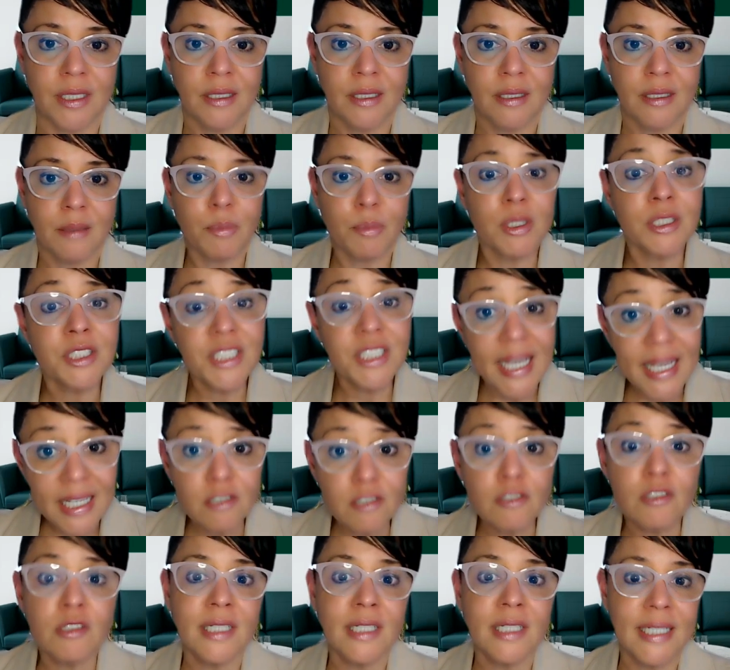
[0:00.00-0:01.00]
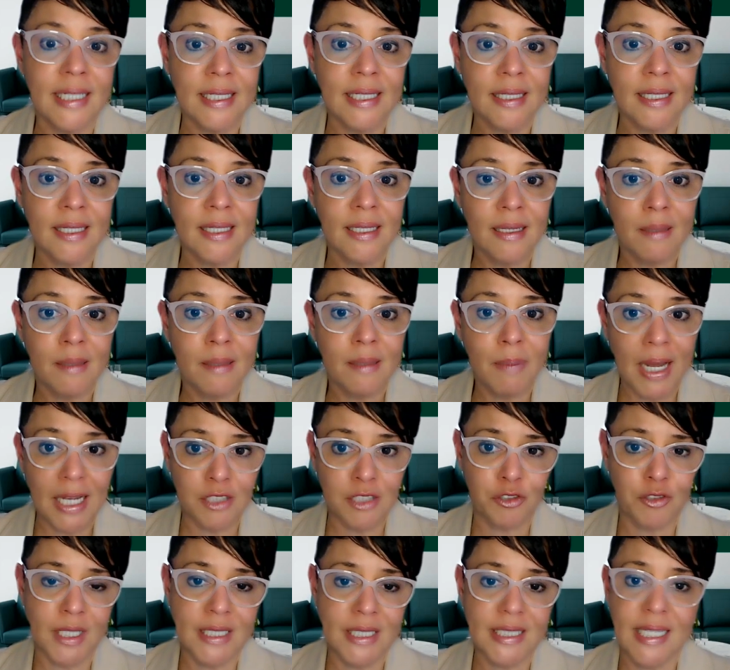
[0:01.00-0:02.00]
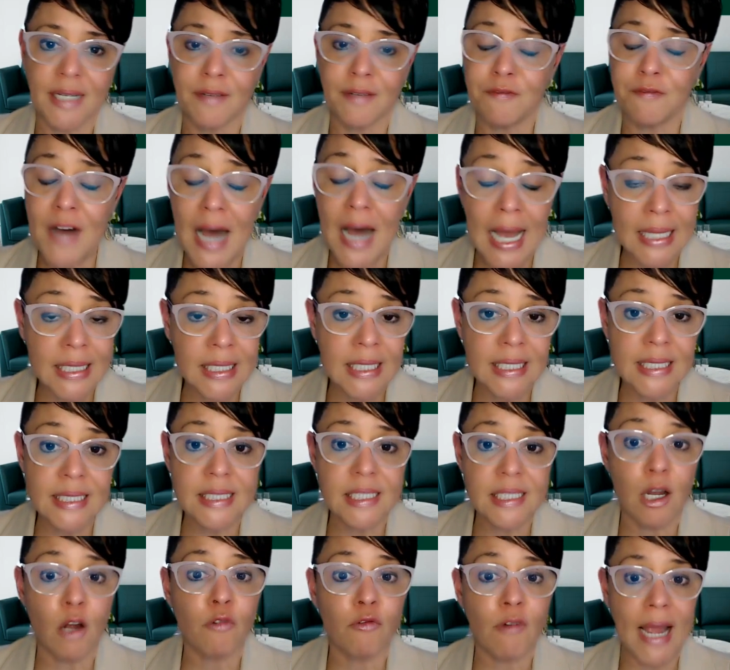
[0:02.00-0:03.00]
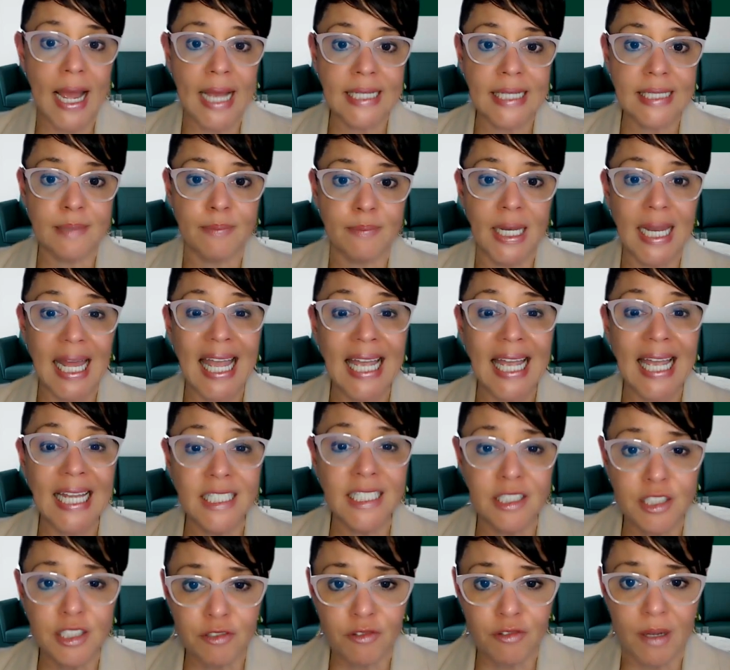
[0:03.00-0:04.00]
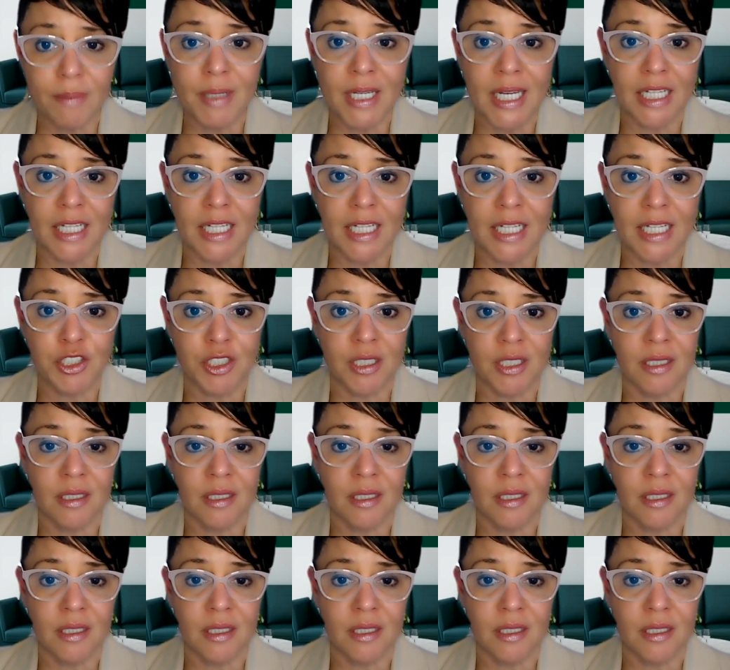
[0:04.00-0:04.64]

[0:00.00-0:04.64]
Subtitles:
particularly by addressing violence, harassment, and discrimination